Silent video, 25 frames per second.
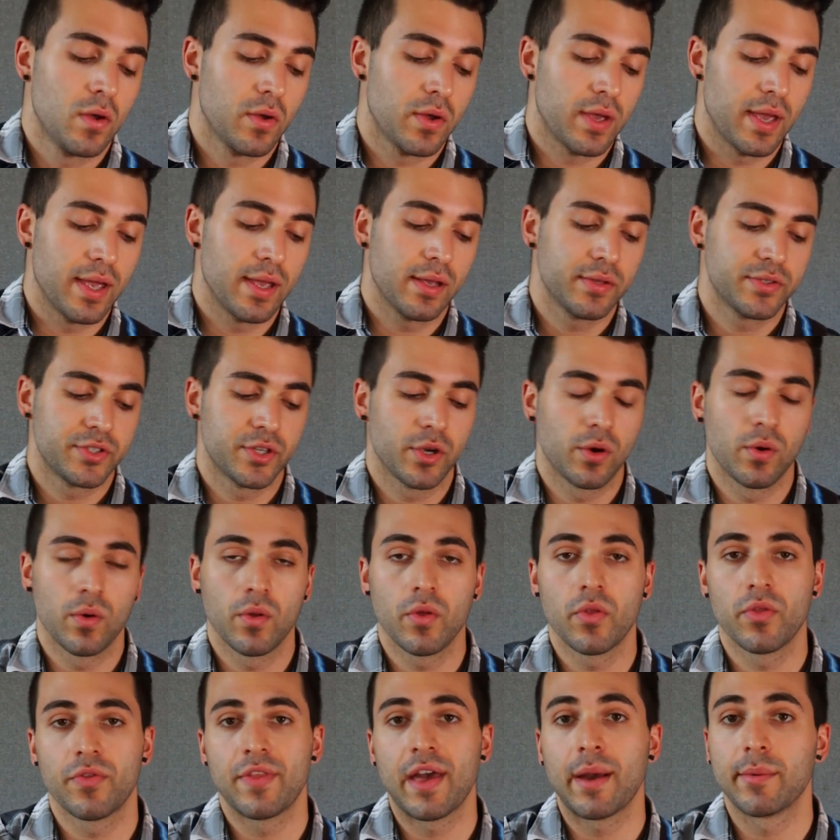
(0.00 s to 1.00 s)
Okay,
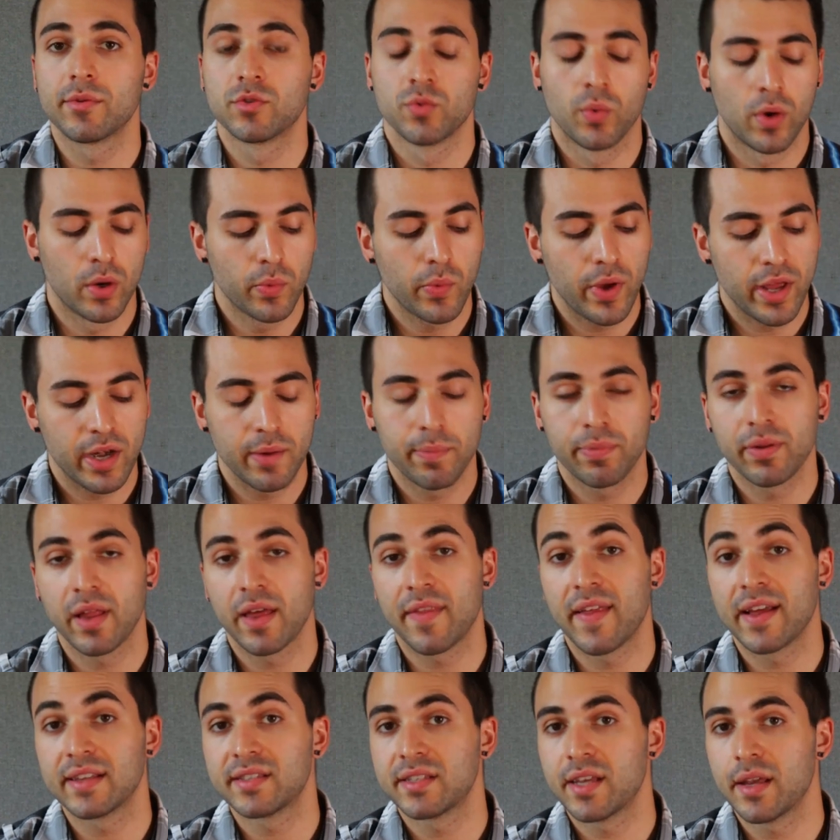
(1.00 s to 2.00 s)
so that was one way to
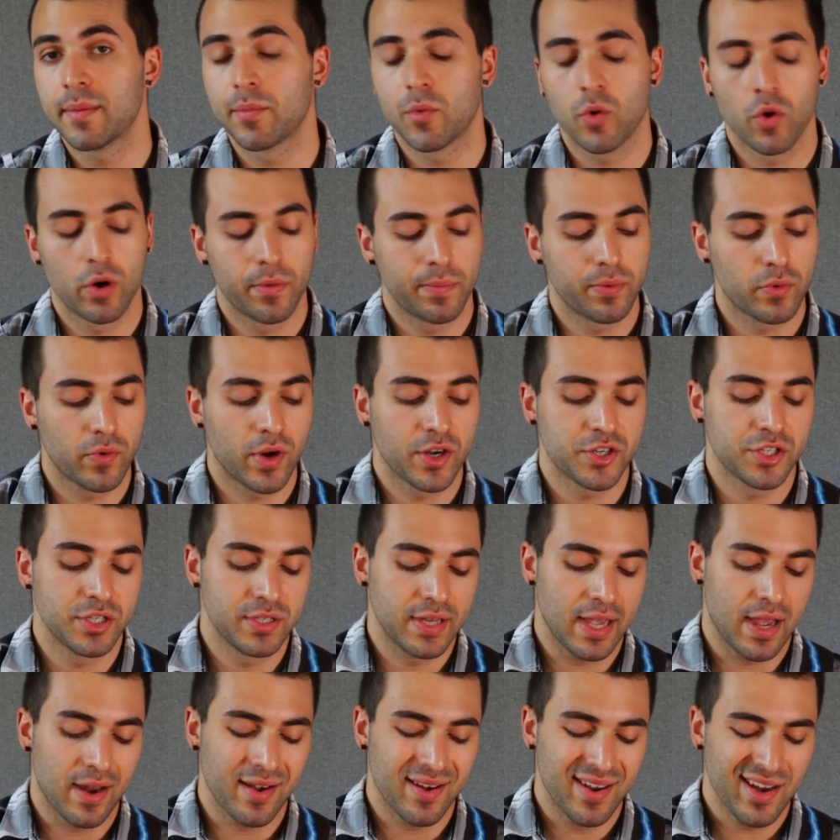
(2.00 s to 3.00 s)
play that same chord progression
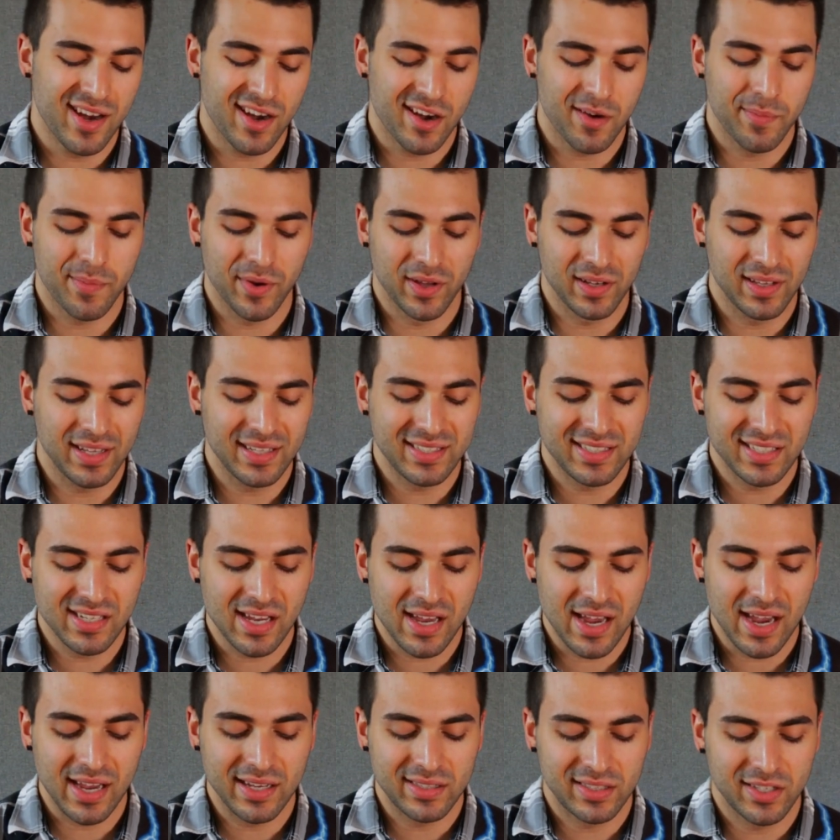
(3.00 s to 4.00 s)
down here, but let's
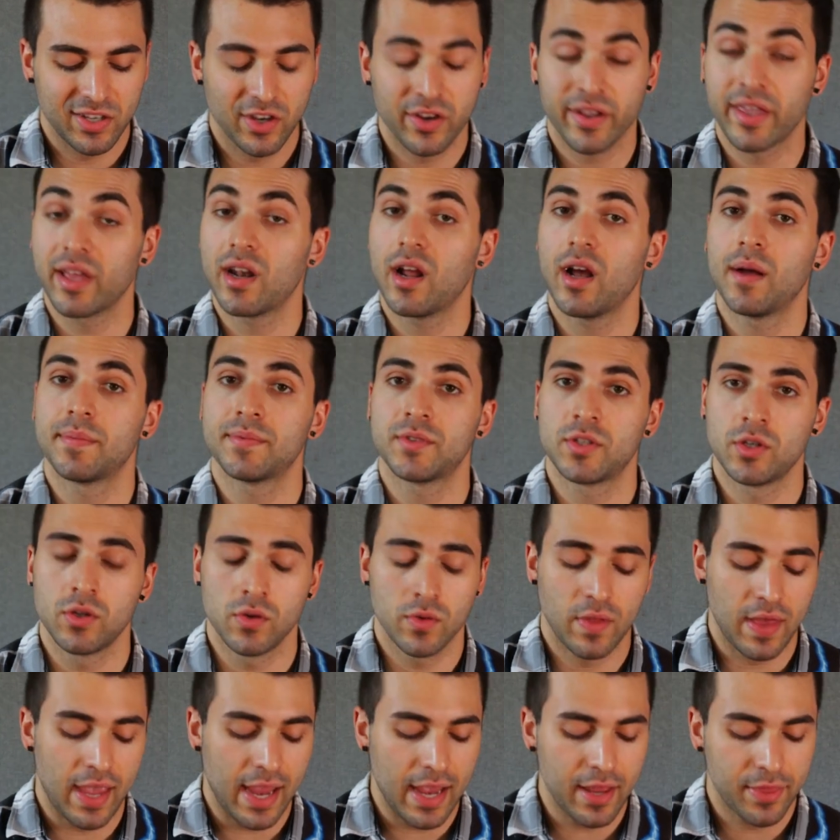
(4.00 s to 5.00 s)
say I took it up
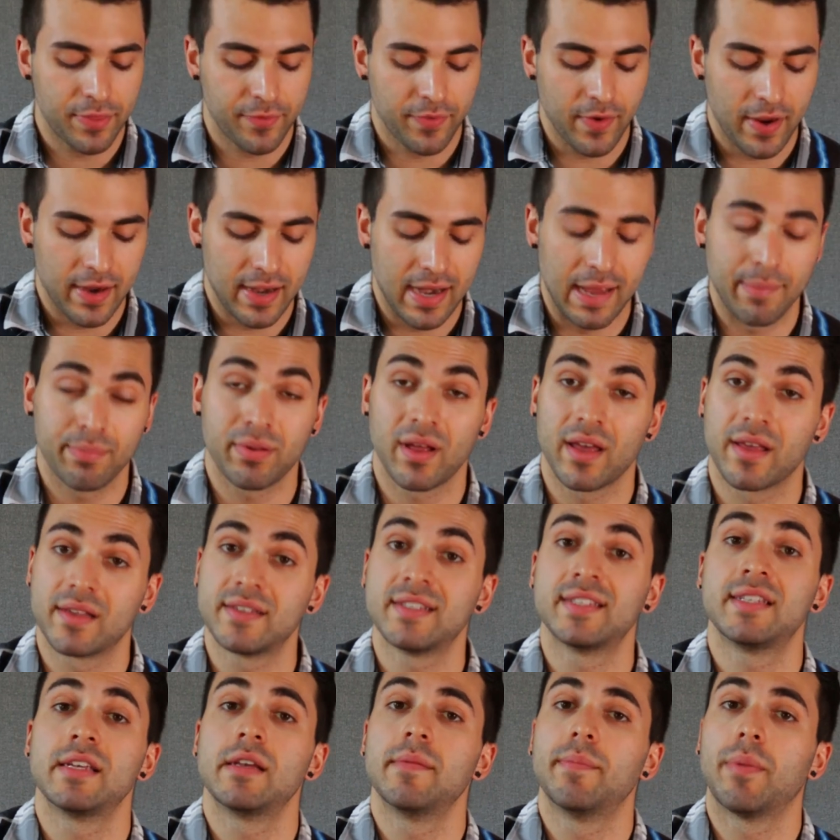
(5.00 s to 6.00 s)
to the 8th fret and I play a
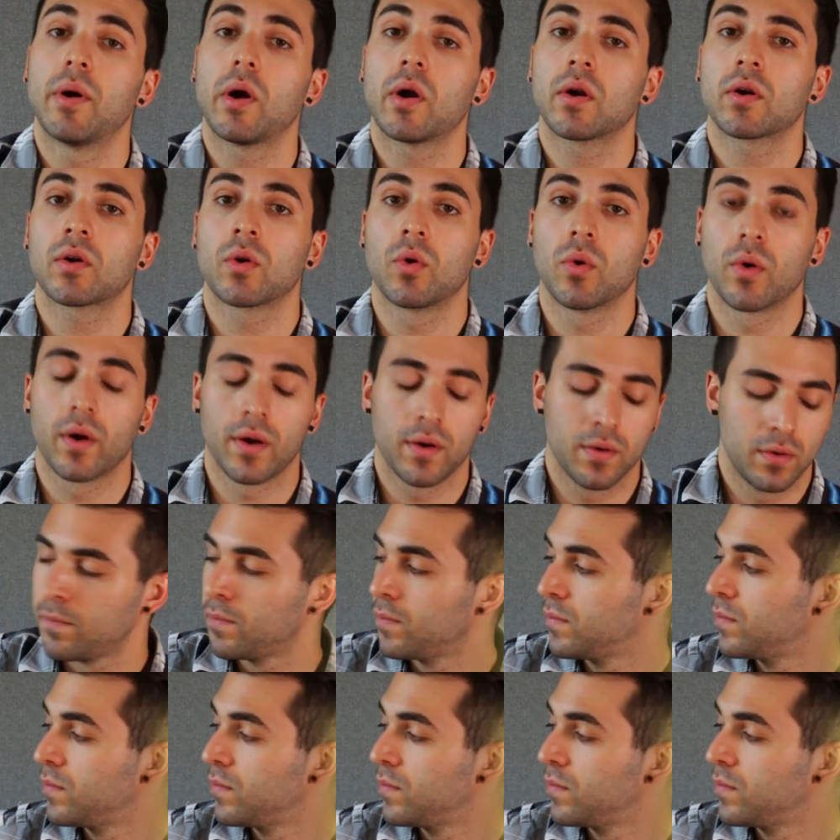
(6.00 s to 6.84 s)
C bar chord.